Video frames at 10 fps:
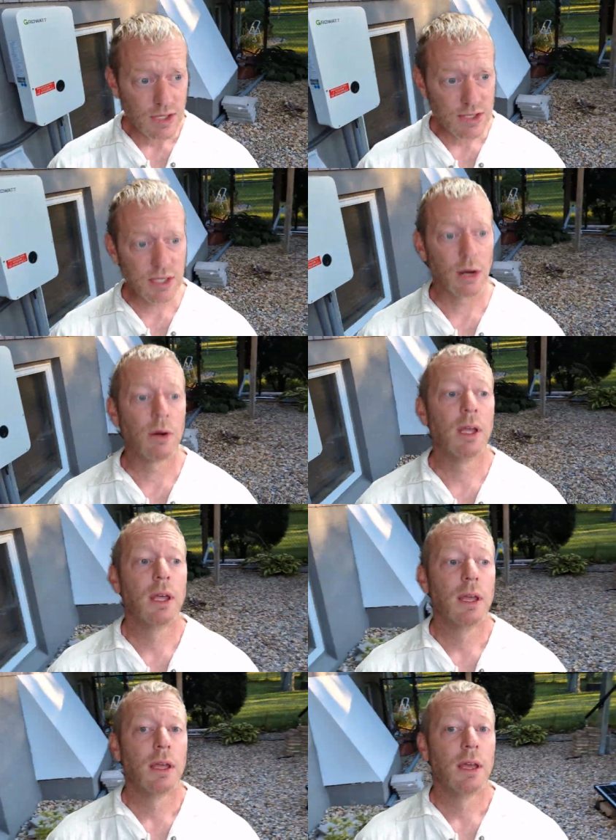So
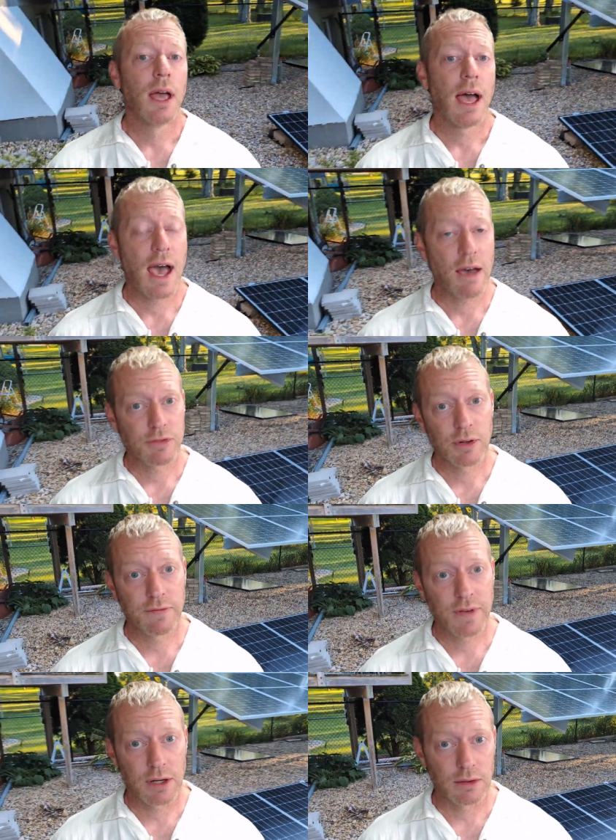after the
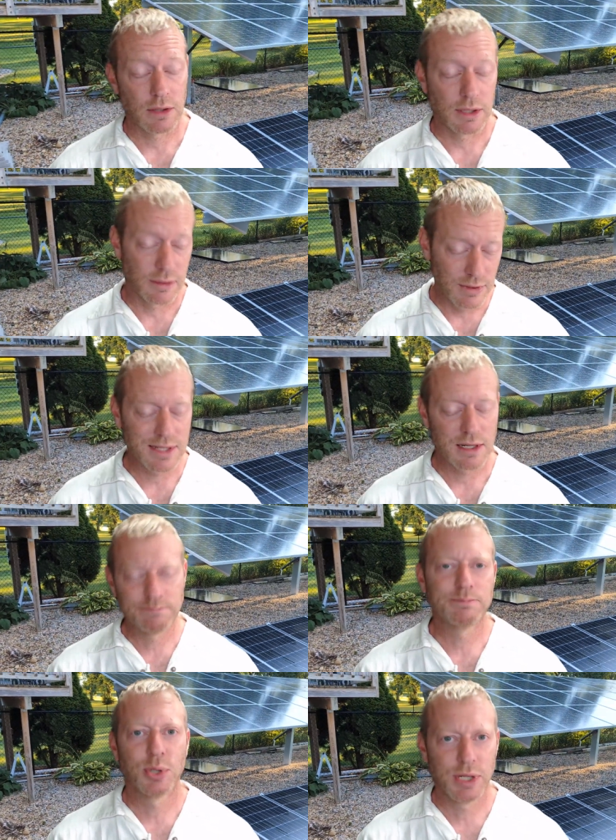federal, and the reason I'm
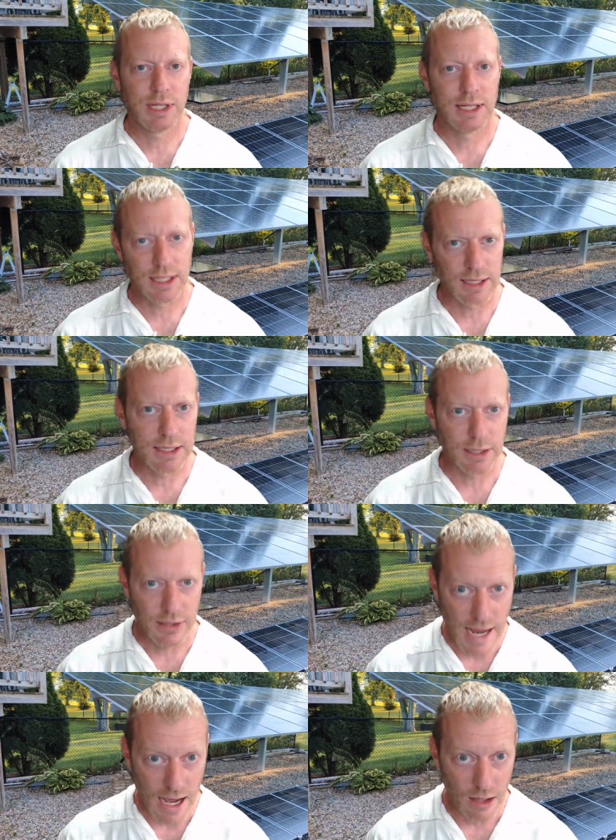putting it in there
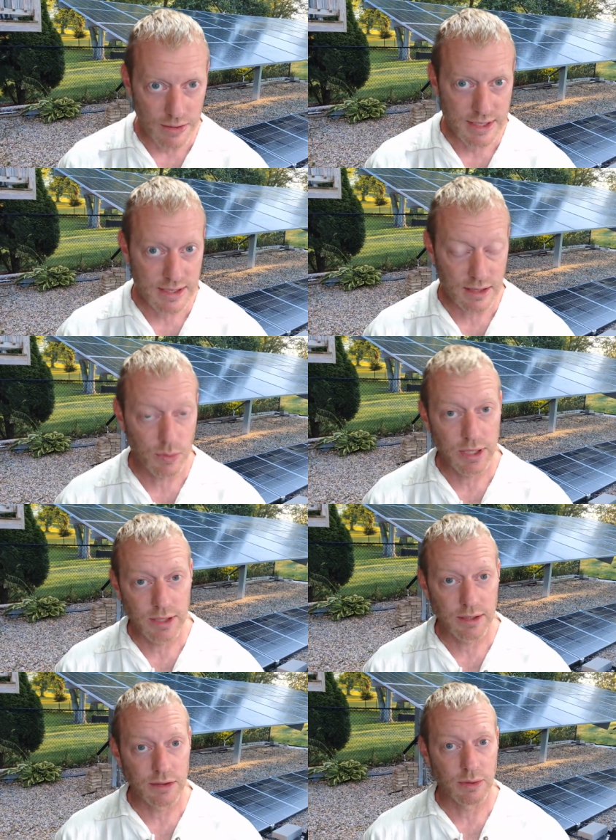now is because I
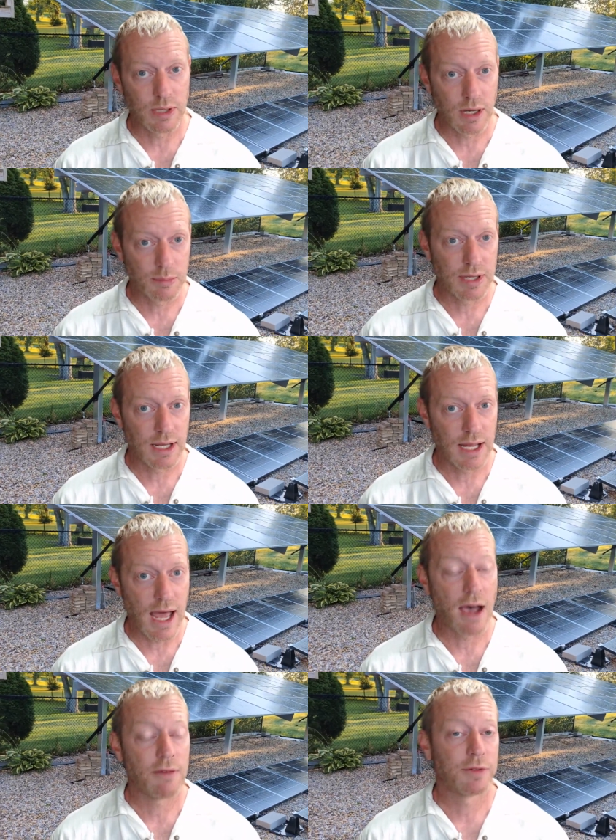wanted to do an update
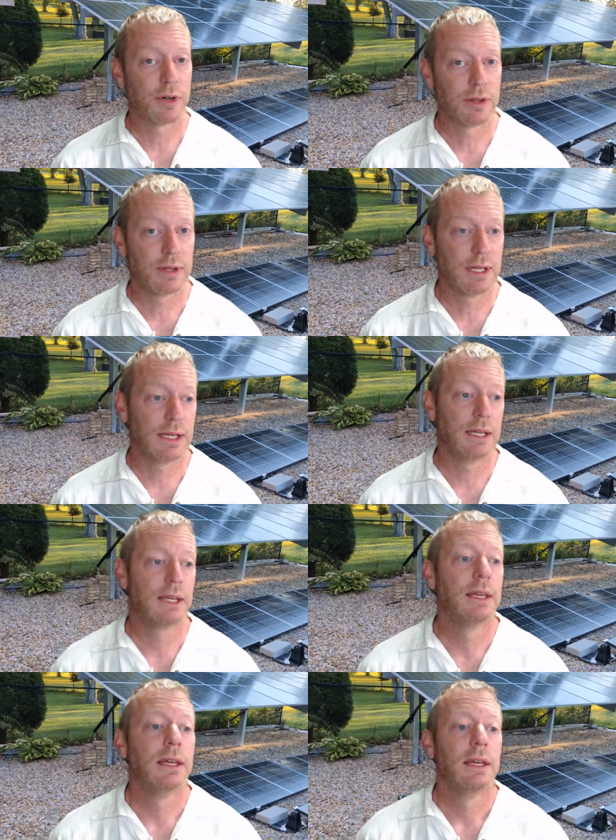after
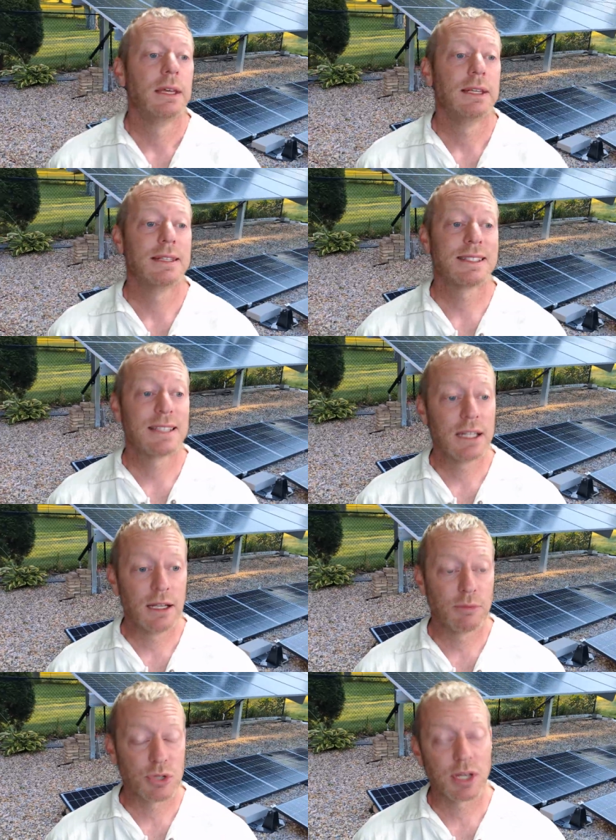the
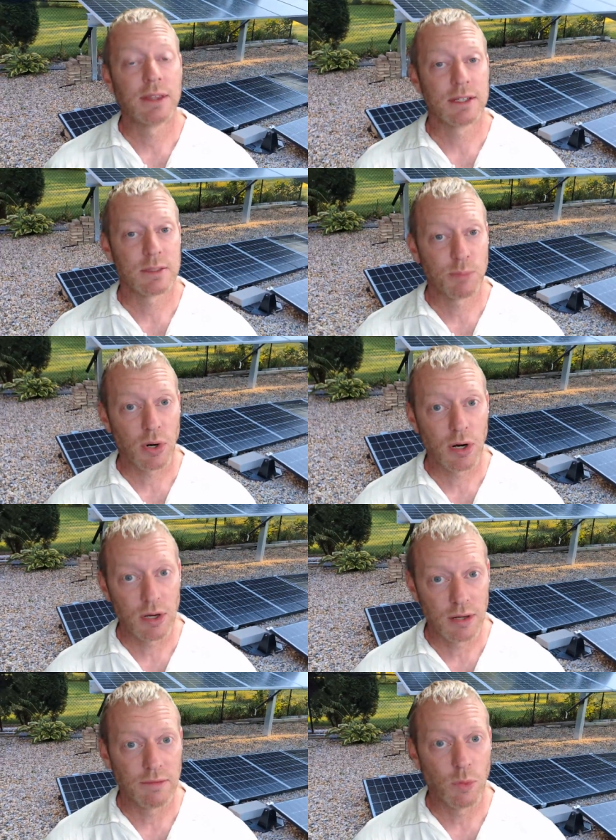incentive, which I think is
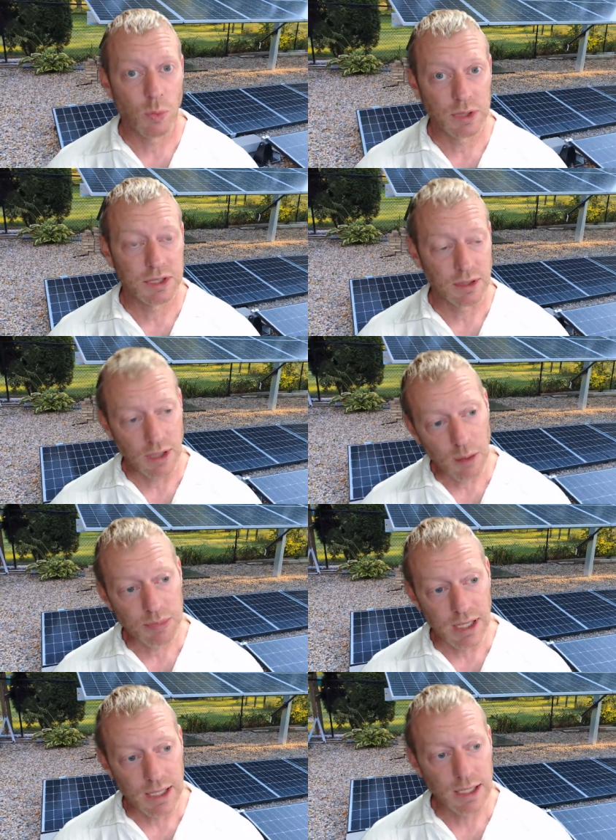part of the 1 year
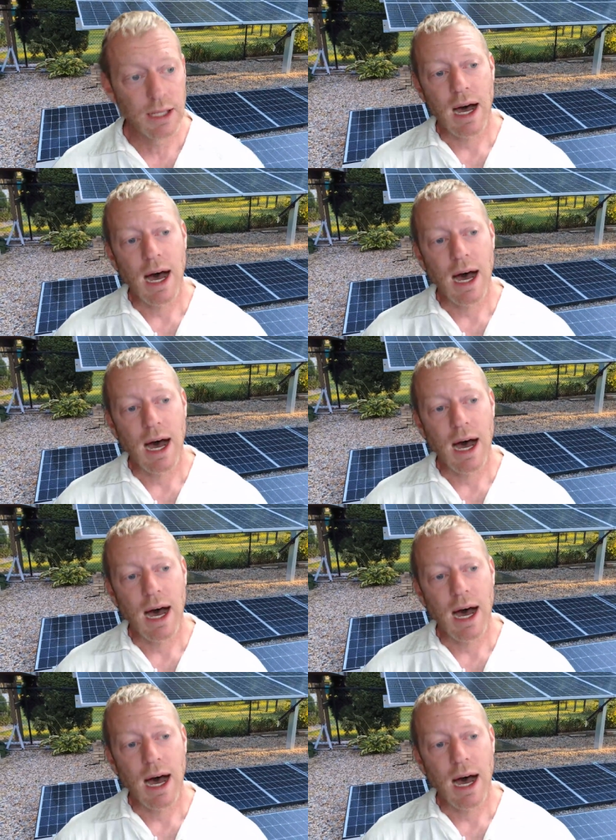update.